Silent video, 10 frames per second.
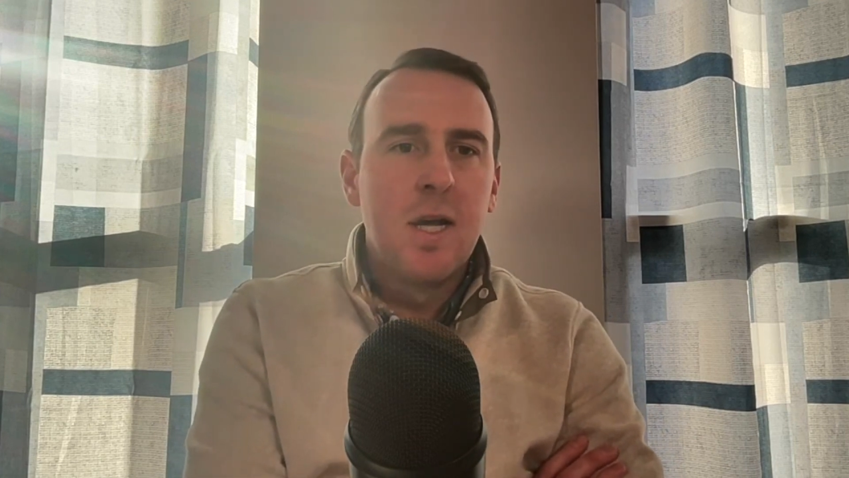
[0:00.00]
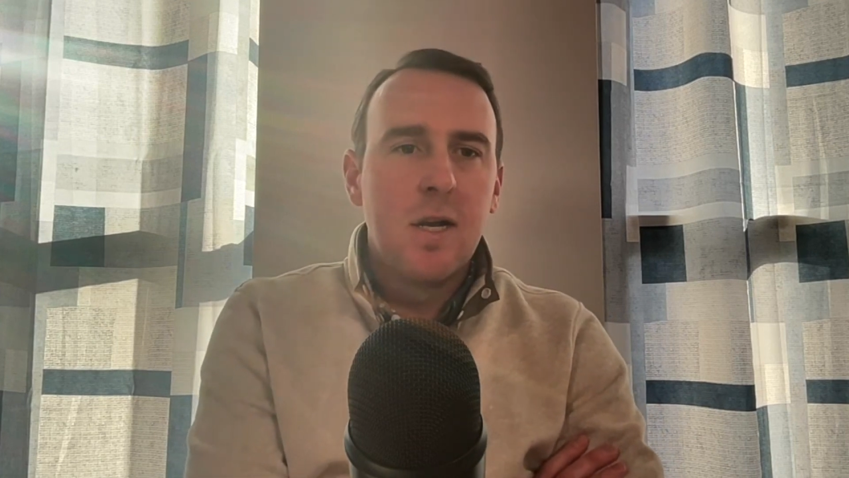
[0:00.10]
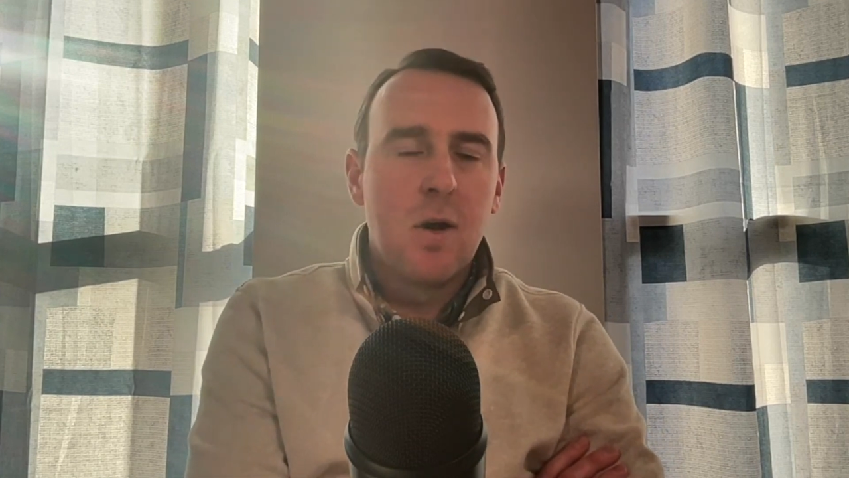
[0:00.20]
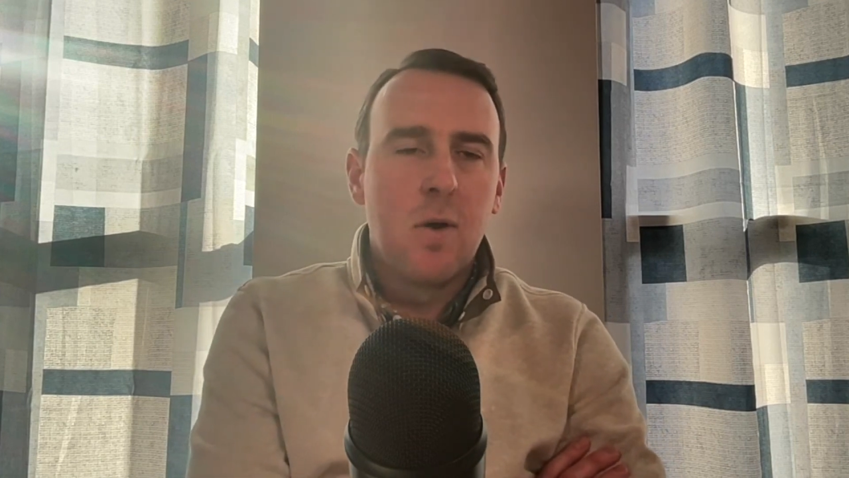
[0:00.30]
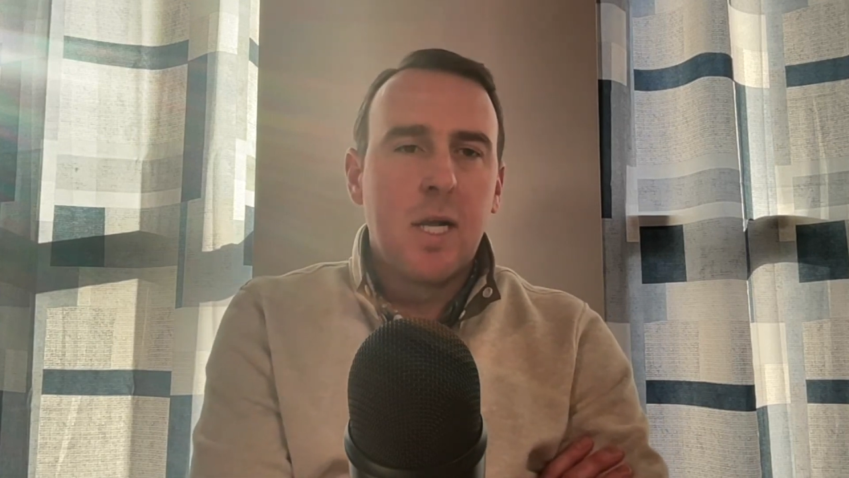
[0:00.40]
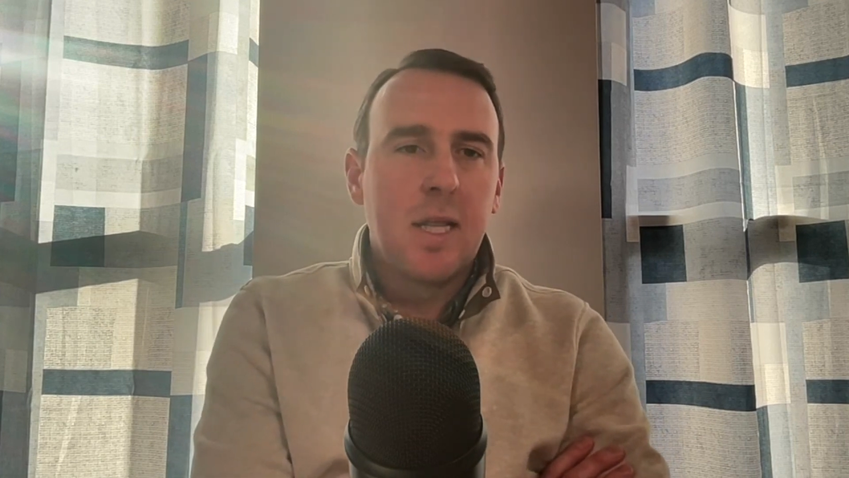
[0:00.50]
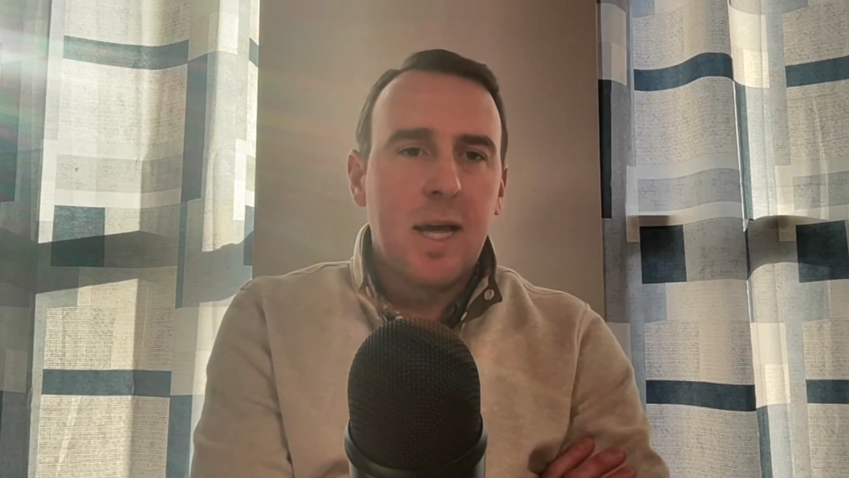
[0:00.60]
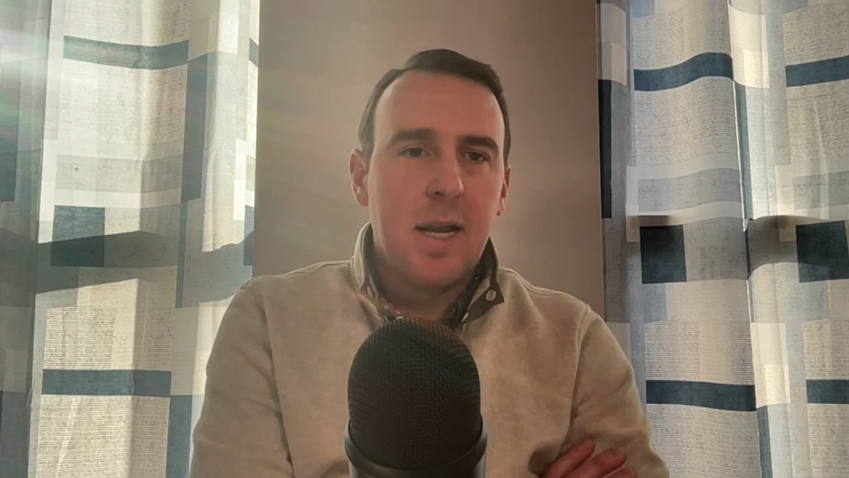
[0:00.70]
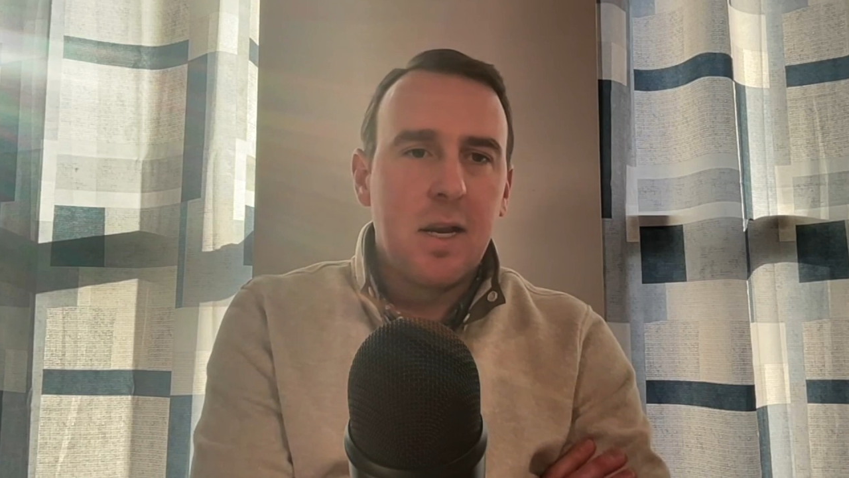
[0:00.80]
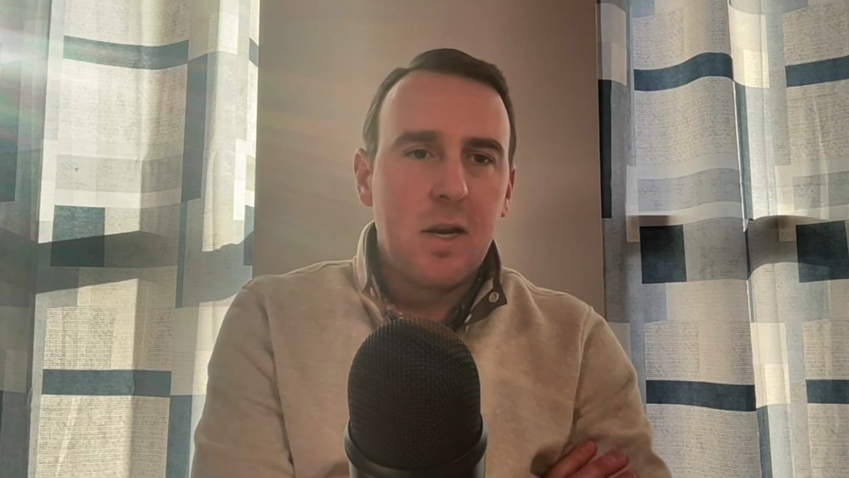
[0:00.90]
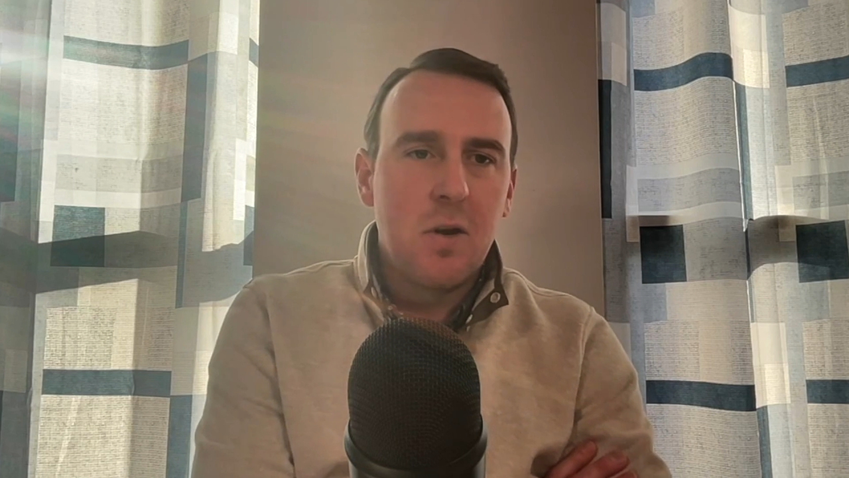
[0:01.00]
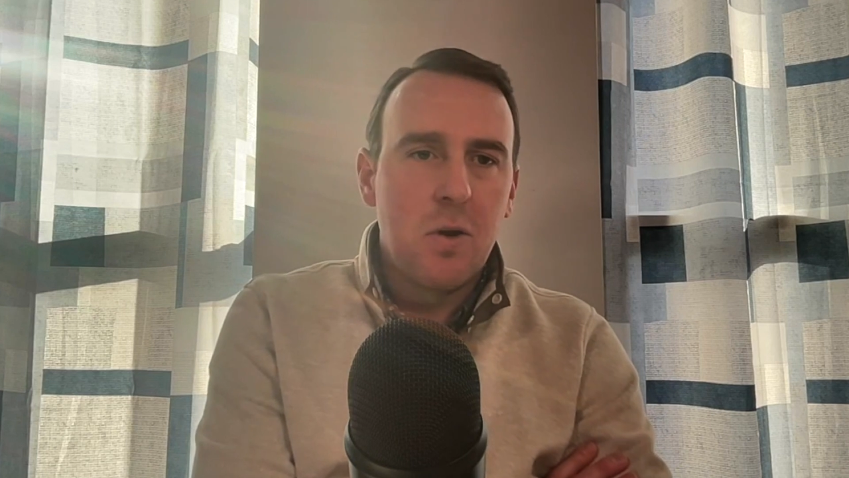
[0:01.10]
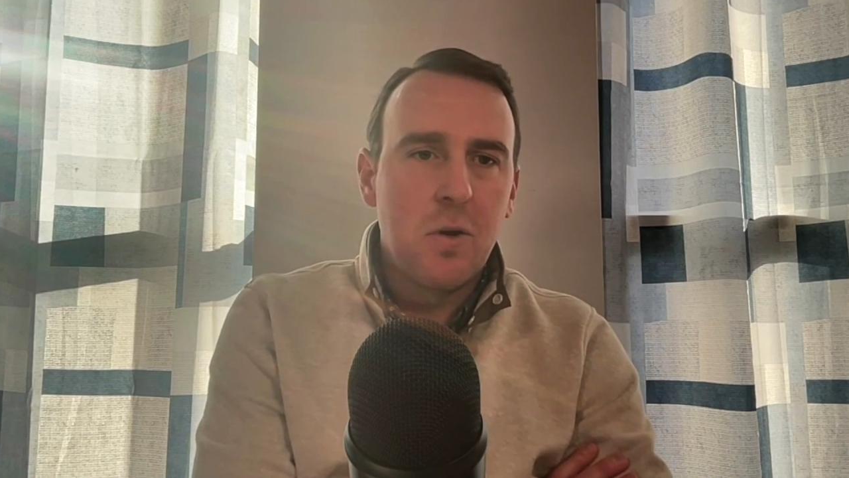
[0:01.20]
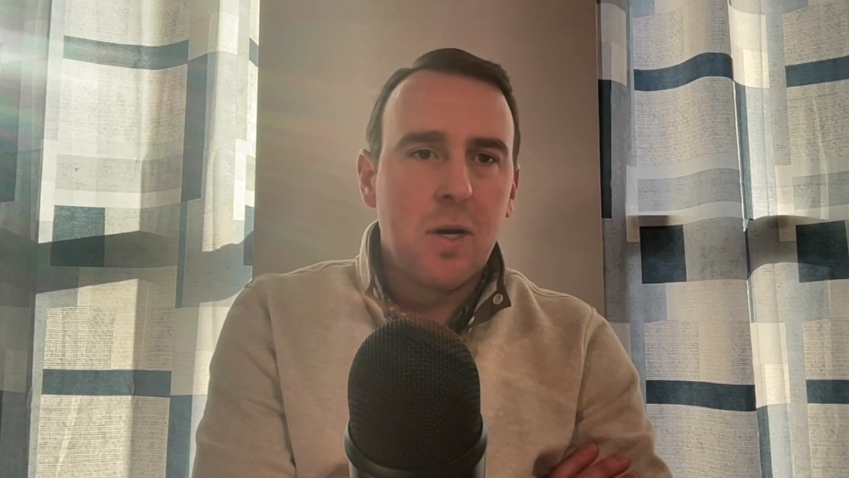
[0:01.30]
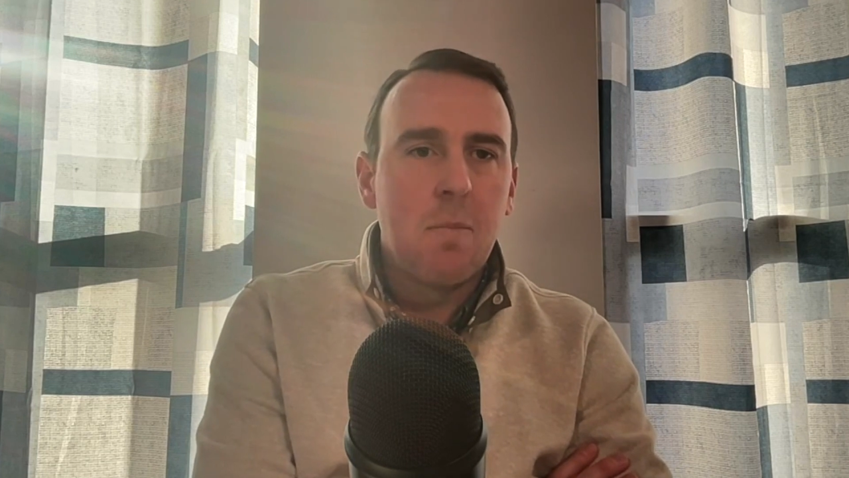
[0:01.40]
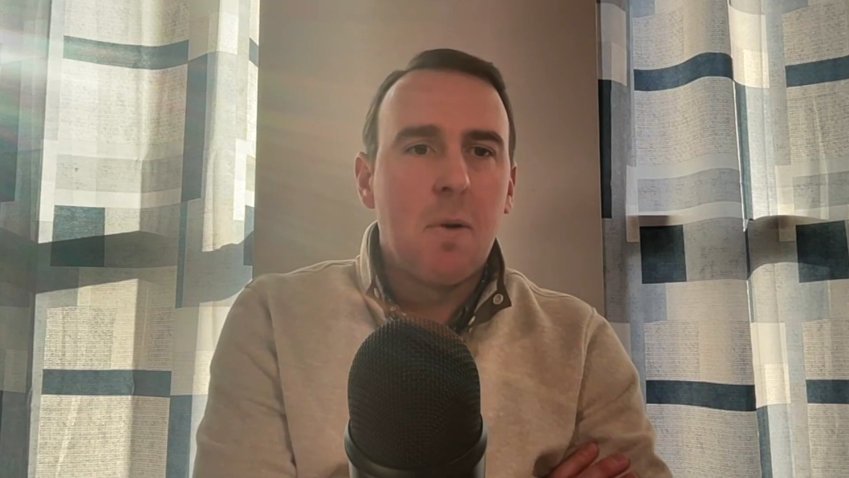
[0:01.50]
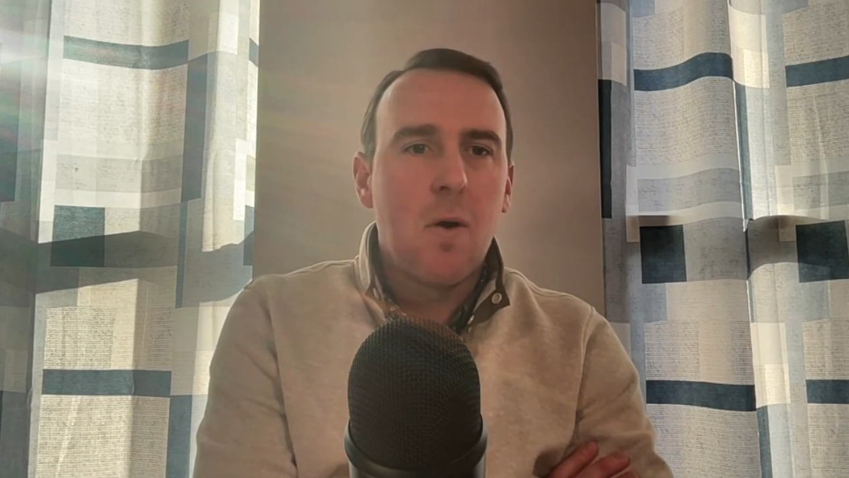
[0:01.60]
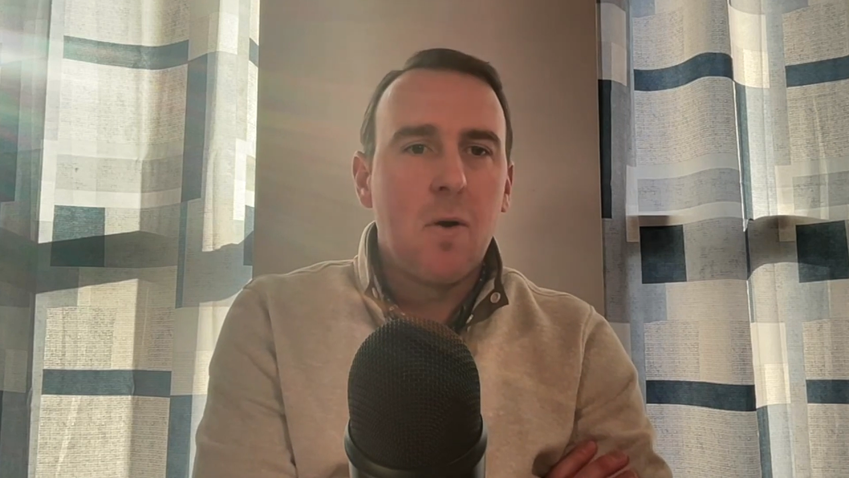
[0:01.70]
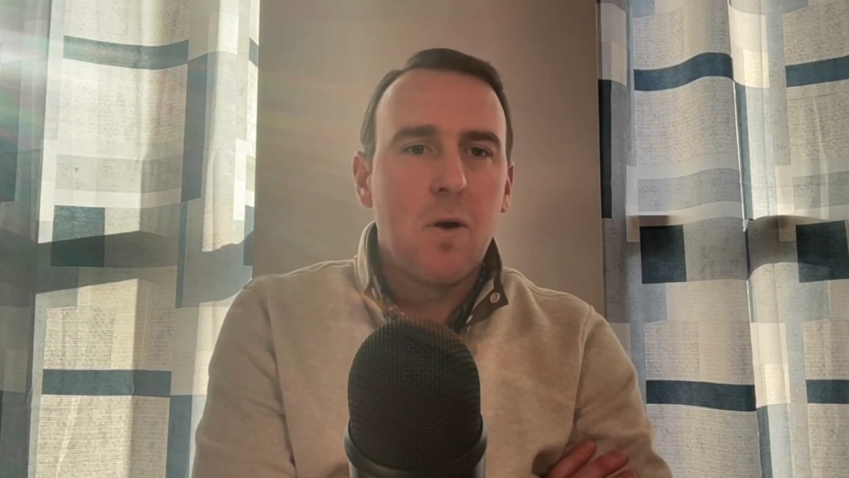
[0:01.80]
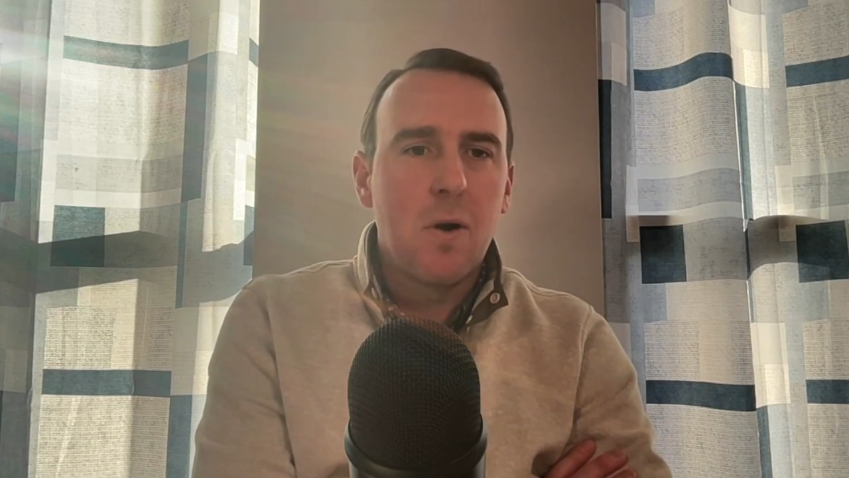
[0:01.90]
knowing that, you can
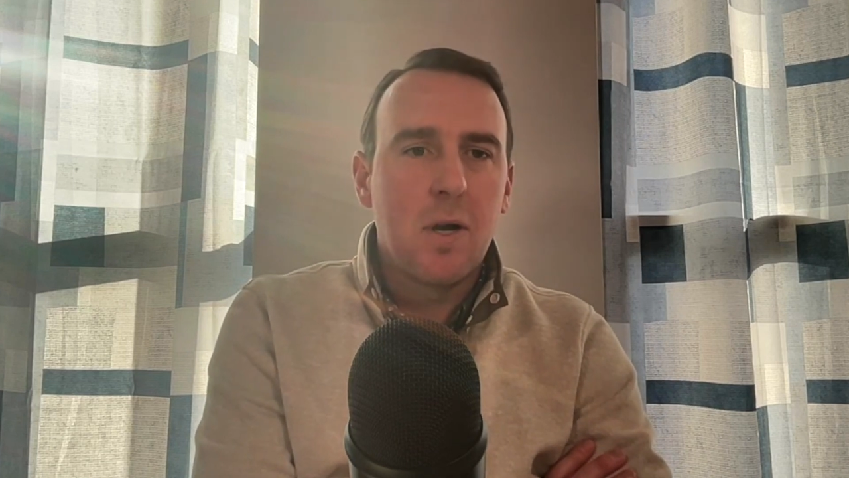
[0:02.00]
partner,